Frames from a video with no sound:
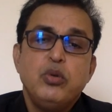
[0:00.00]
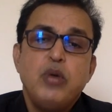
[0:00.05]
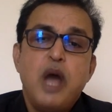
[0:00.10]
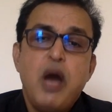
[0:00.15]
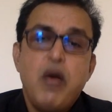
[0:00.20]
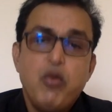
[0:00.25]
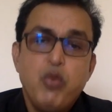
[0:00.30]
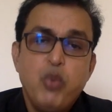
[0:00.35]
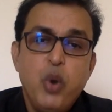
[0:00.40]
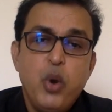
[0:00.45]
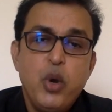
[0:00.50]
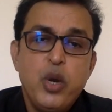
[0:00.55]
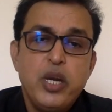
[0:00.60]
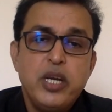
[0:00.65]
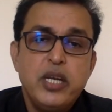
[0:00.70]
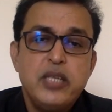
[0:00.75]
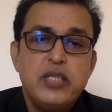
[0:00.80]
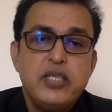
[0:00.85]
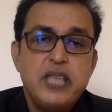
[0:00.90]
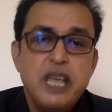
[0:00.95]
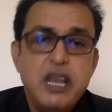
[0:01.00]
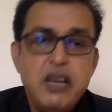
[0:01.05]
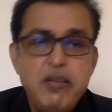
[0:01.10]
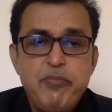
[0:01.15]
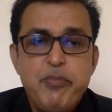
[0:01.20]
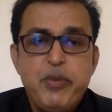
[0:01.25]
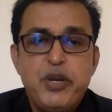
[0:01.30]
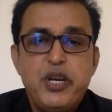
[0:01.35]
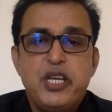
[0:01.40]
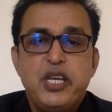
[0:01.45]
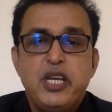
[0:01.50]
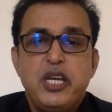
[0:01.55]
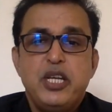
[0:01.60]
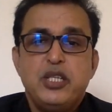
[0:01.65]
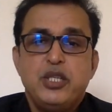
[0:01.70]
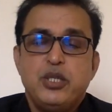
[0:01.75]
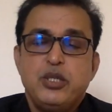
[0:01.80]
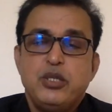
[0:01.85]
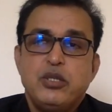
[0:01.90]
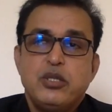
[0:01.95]
avoid
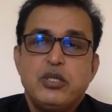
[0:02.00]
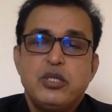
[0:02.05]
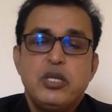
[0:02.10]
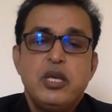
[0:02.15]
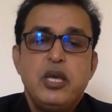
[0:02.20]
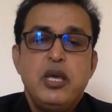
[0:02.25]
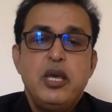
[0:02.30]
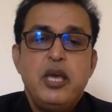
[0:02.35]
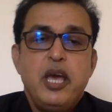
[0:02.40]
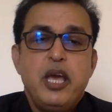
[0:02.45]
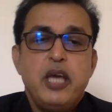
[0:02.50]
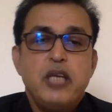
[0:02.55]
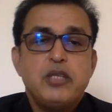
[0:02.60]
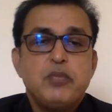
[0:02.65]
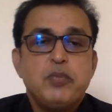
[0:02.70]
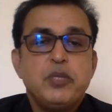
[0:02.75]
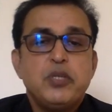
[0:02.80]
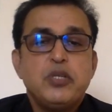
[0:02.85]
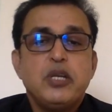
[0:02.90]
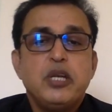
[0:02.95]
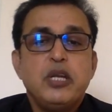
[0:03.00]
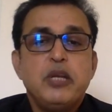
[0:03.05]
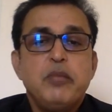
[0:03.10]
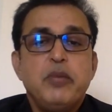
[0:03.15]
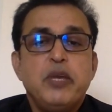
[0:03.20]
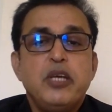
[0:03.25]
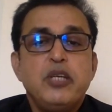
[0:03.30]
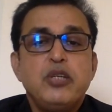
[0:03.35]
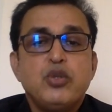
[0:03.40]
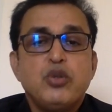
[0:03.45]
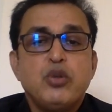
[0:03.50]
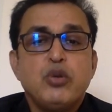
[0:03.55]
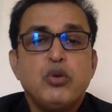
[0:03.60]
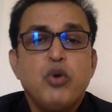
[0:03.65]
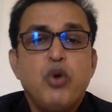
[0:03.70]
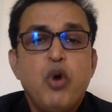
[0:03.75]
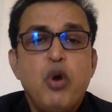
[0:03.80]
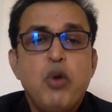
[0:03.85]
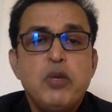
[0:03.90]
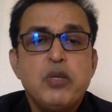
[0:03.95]
self-medications, especially based on
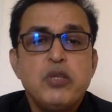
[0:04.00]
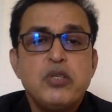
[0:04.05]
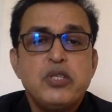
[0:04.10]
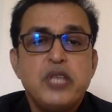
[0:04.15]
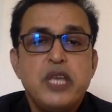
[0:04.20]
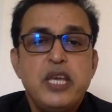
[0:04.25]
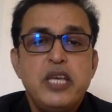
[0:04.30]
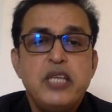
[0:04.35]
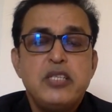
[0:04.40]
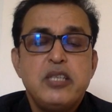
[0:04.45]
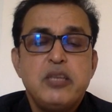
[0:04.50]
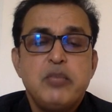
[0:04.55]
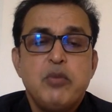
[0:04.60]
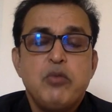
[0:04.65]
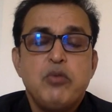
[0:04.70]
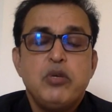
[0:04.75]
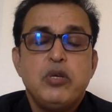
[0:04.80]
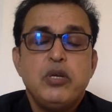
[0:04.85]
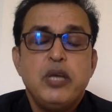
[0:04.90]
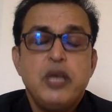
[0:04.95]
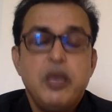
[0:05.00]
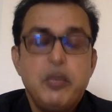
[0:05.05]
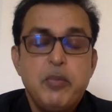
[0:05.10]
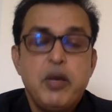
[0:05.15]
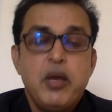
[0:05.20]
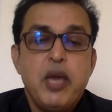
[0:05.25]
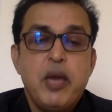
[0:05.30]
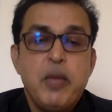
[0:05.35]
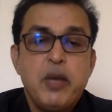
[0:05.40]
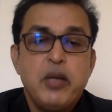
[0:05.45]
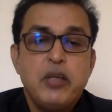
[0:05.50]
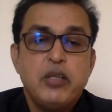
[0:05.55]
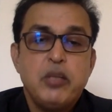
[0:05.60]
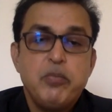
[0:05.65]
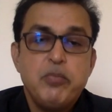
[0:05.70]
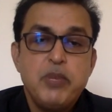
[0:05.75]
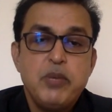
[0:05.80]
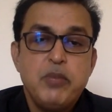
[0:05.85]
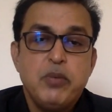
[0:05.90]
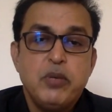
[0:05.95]
common sayings among the
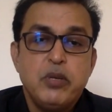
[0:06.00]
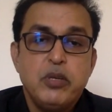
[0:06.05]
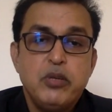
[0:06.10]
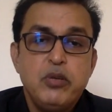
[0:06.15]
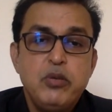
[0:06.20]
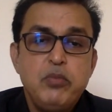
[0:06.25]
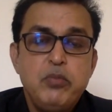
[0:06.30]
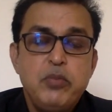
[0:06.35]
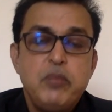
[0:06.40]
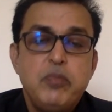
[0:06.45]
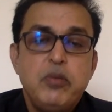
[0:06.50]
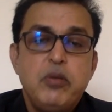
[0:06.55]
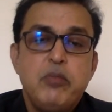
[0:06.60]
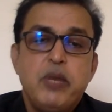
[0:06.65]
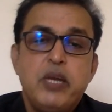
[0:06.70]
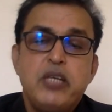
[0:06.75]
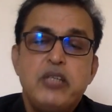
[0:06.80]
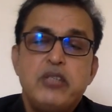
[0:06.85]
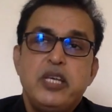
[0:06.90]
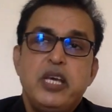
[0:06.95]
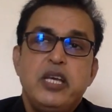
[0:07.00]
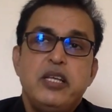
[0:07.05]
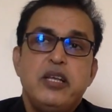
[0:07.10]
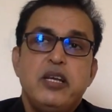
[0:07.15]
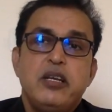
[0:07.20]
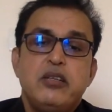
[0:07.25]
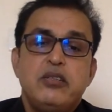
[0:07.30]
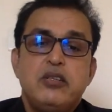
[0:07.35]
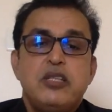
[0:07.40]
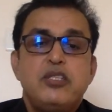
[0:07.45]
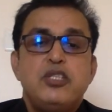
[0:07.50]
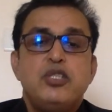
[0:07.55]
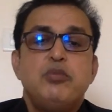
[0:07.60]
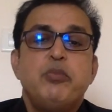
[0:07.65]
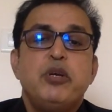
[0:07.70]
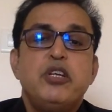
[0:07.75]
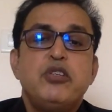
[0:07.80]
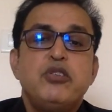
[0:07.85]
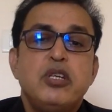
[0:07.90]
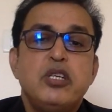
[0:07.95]
people. You know, people might say that such
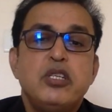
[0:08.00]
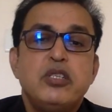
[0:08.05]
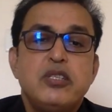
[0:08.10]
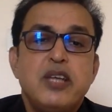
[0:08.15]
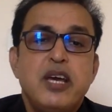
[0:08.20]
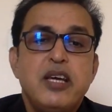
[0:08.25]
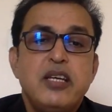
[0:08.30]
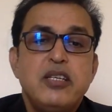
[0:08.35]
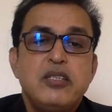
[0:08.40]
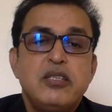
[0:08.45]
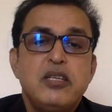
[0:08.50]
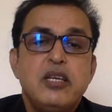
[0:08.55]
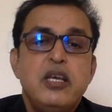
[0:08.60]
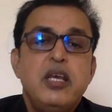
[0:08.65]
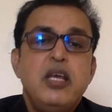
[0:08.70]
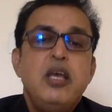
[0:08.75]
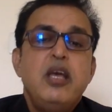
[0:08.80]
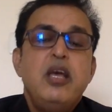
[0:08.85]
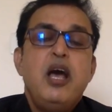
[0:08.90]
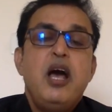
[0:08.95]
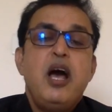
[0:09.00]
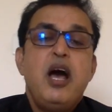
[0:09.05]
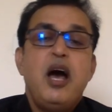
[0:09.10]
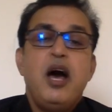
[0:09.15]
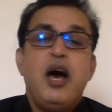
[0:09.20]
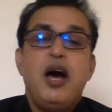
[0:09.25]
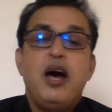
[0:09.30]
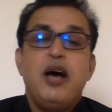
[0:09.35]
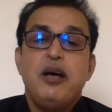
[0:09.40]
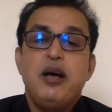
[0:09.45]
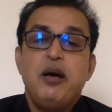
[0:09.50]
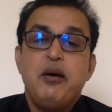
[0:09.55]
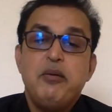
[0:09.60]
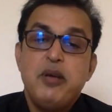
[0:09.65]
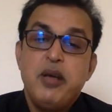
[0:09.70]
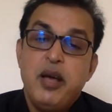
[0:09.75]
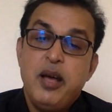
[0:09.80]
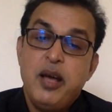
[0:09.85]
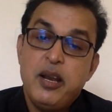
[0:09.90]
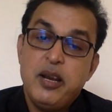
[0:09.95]
medicine is nice,
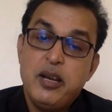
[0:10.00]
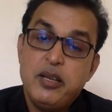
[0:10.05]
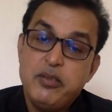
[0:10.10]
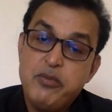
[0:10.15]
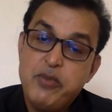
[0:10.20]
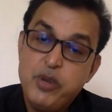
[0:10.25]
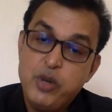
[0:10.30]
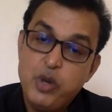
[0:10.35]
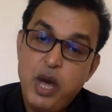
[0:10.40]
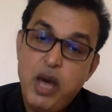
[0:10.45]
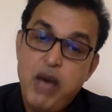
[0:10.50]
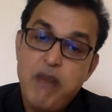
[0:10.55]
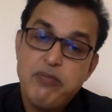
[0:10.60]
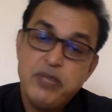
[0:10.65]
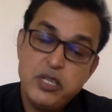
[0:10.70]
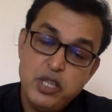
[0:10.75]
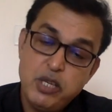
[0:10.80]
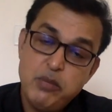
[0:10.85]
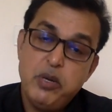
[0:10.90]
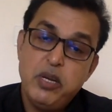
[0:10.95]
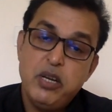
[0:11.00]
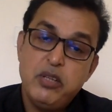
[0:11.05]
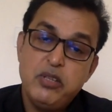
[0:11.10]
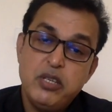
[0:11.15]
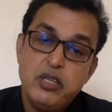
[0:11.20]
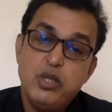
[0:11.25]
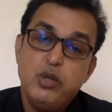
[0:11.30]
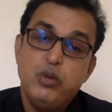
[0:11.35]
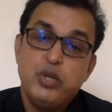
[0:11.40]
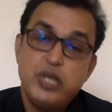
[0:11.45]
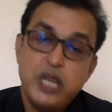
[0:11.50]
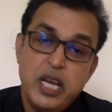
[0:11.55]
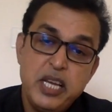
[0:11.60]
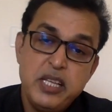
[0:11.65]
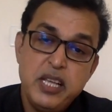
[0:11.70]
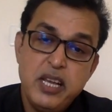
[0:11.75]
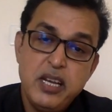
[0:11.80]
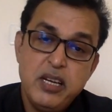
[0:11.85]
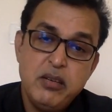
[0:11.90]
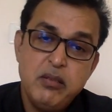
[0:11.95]
if you have such a medicine, you try
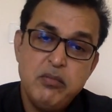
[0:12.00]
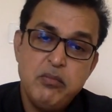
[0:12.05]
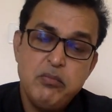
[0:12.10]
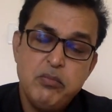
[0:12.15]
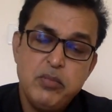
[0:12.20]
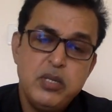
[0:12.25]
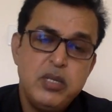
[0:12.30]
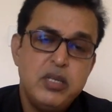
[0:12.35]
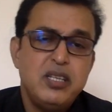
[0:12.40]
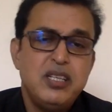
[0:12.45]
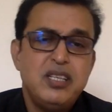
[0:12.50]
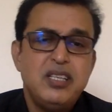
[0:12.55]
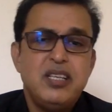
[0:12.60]
that, but